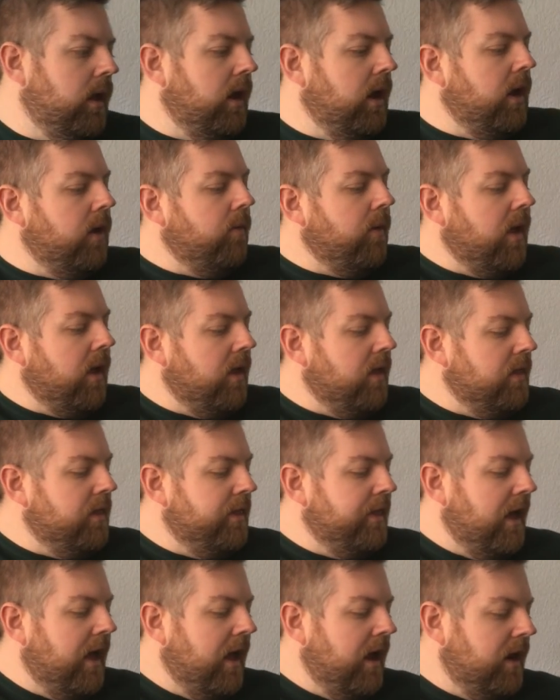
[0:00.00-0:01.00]
Anyway,
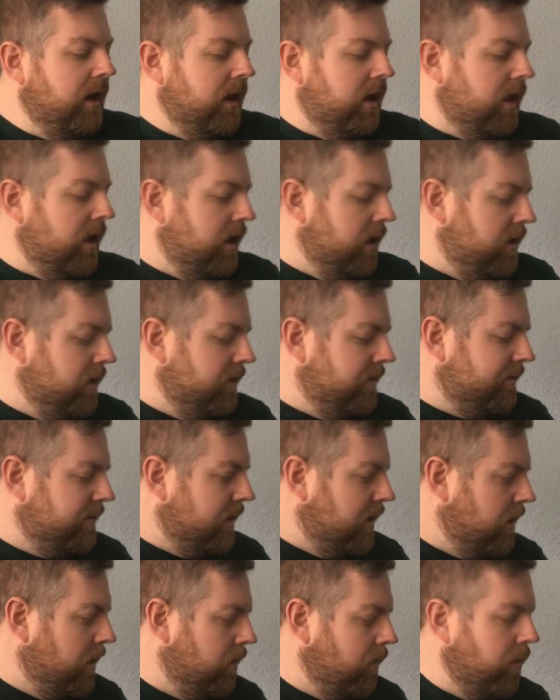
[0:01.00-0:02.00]
that is
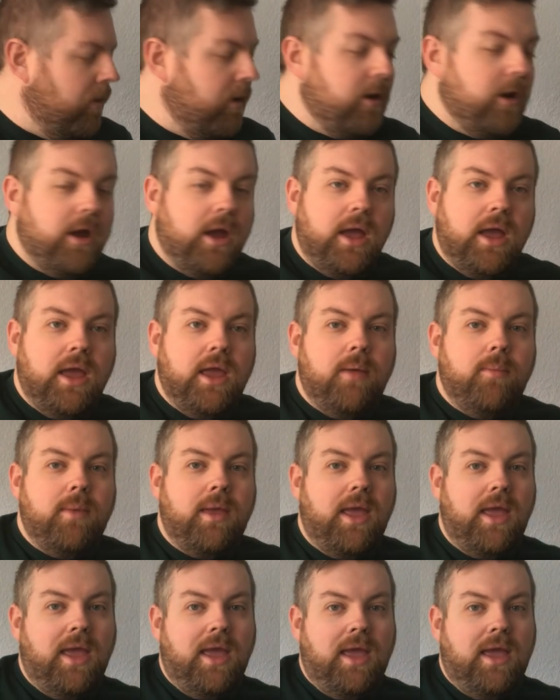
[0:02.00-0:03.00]
where I'm
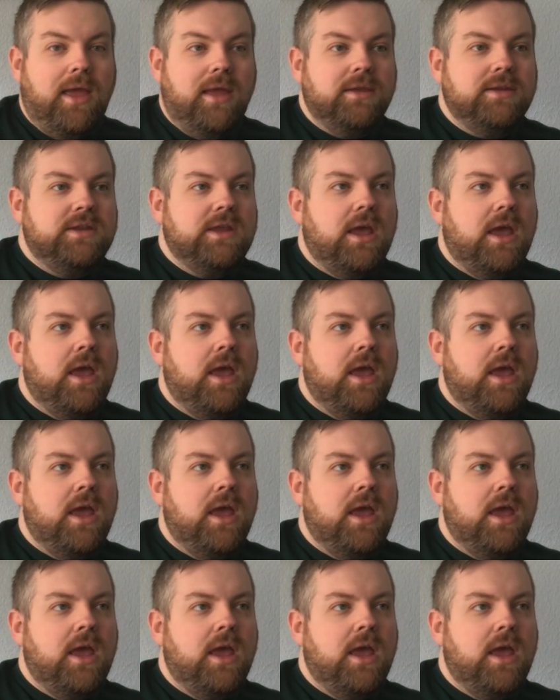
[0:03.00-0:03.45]
at.